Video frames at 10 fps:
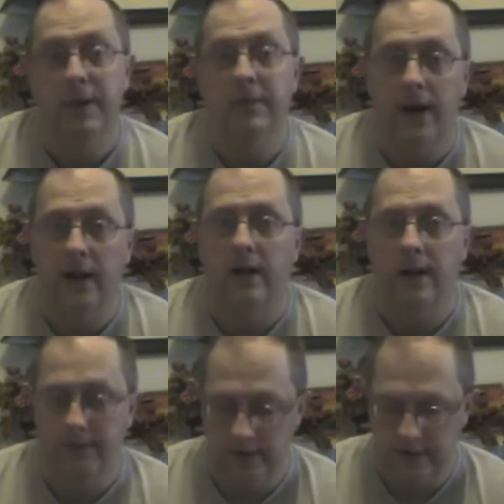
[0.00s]
to be my luck
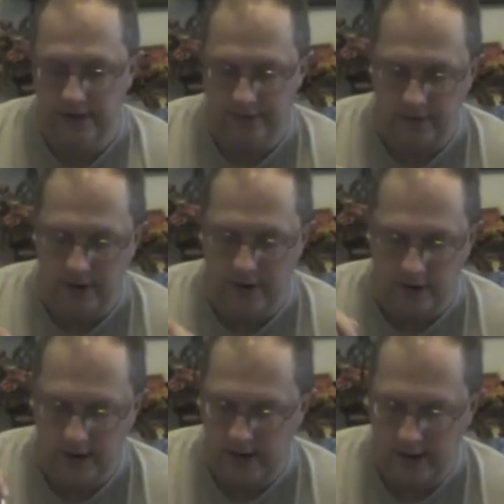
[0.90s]
I'm doing this
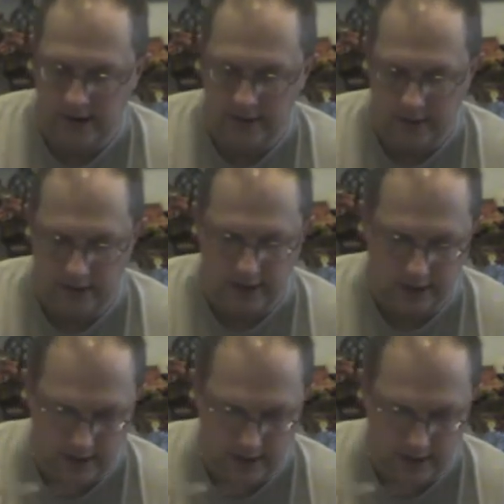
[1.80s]
wrong, and then